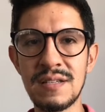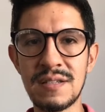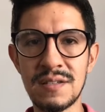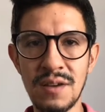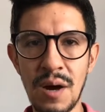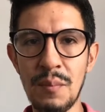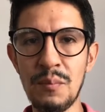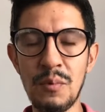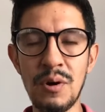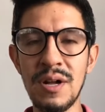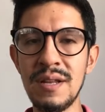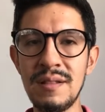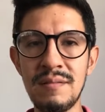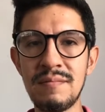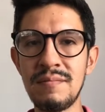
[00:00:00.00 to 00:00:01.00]

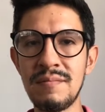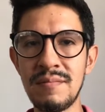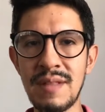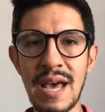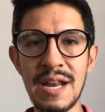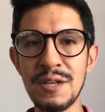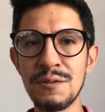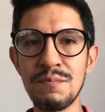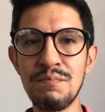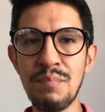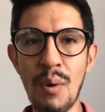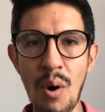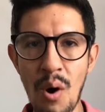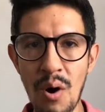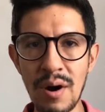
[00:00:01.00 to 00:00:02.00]
someone that is
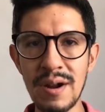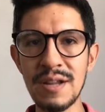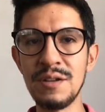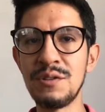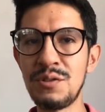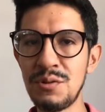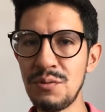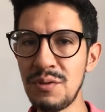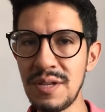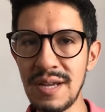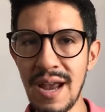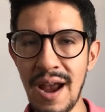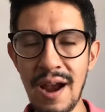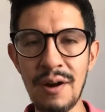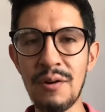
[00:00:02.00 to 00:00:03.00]
born into the
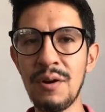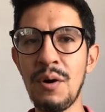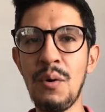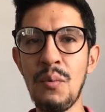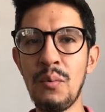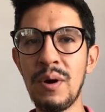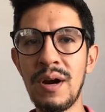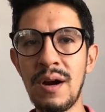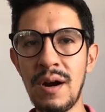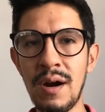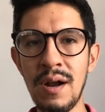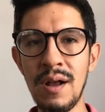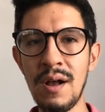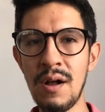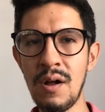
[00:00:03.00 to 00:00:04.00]
era where
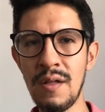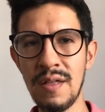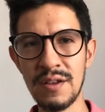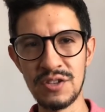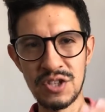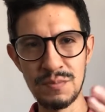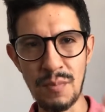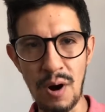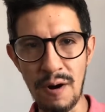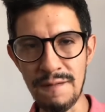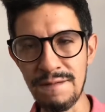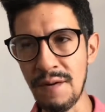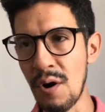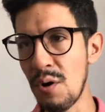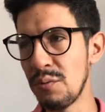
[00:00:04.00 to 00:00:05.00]

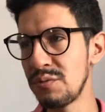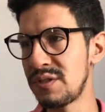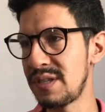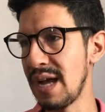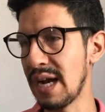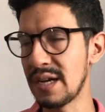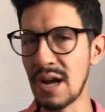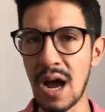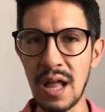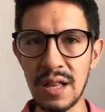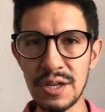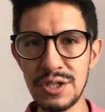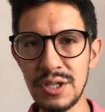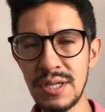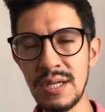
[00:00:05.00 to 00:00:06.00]
smartphones,
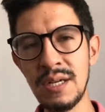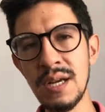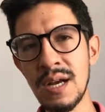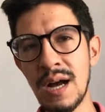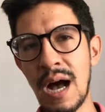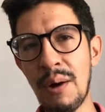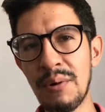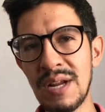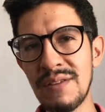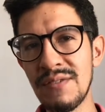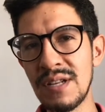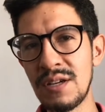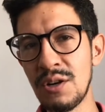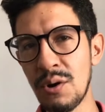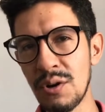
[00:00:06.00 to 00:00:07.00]
technology, I would
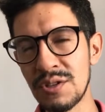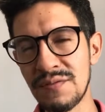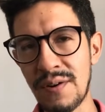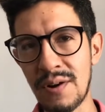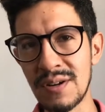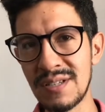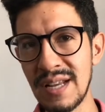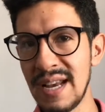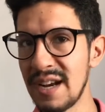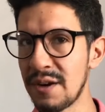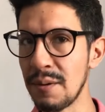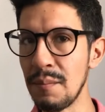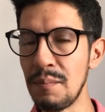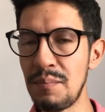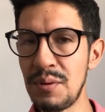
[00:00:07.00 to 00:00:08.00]
even go as far as saying
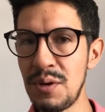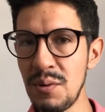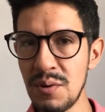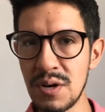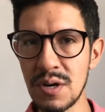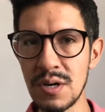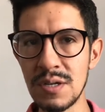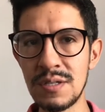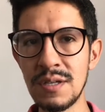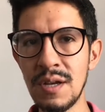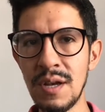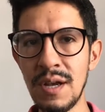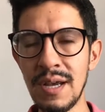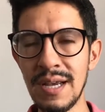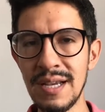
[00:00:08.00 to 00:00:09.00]
computers,
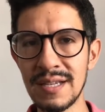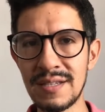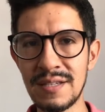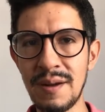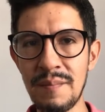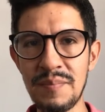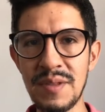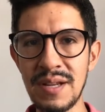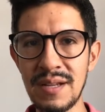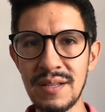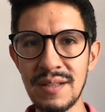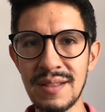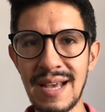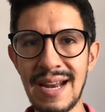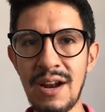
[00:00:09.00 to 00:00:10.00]
is
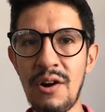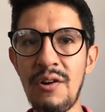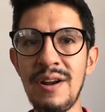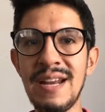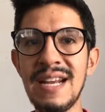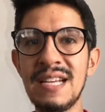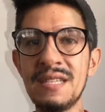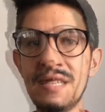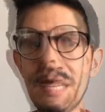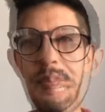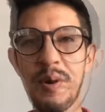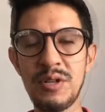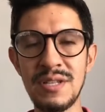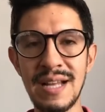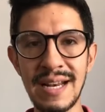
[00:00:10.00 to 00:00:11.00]
something that already exists. A
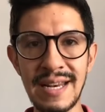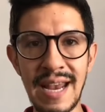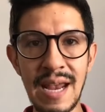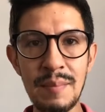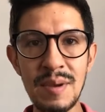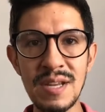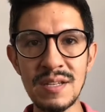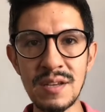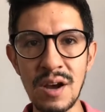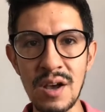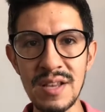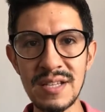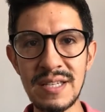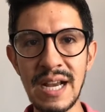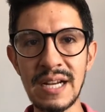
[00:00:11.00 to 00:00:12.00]
person that came into all
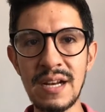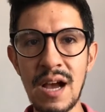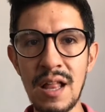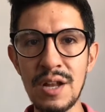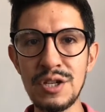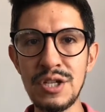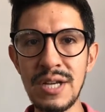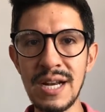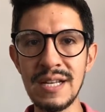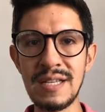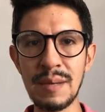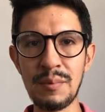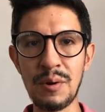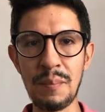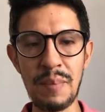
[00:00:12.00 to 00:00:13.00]
this technology and is
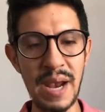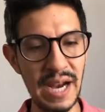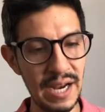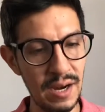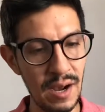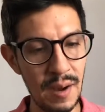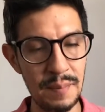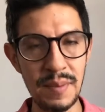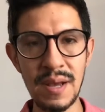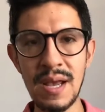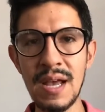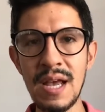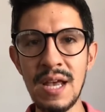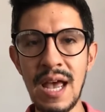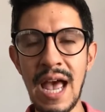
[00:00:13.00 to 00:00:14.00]
able to pick it up
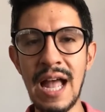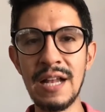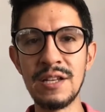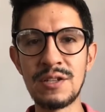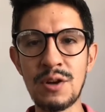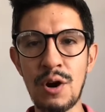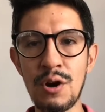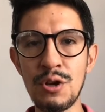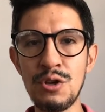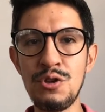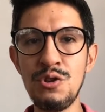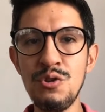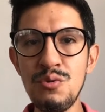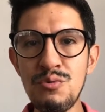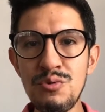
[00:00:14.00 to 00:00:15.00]
and start
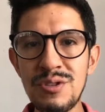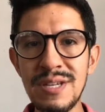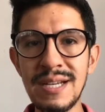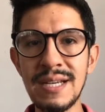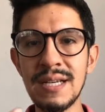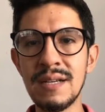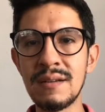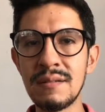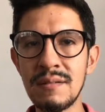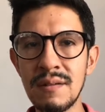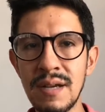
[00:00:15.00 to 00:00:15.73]
using it